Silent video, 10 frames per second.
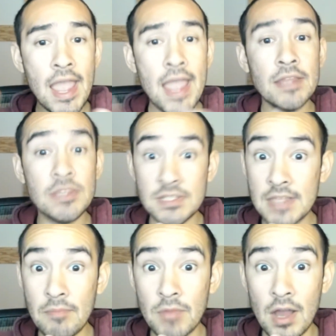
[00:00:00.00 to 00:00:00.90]
and the
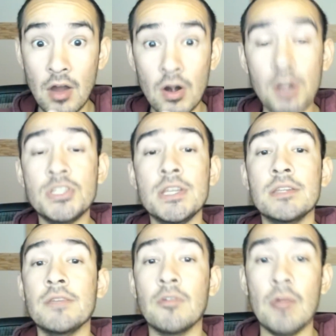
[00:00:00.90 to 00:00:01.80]
same RG and
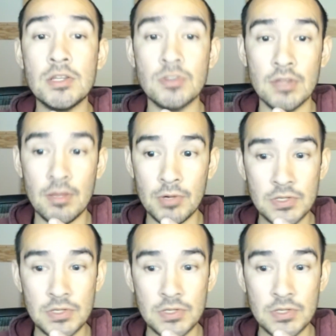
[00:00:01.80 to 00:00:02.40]
differential number.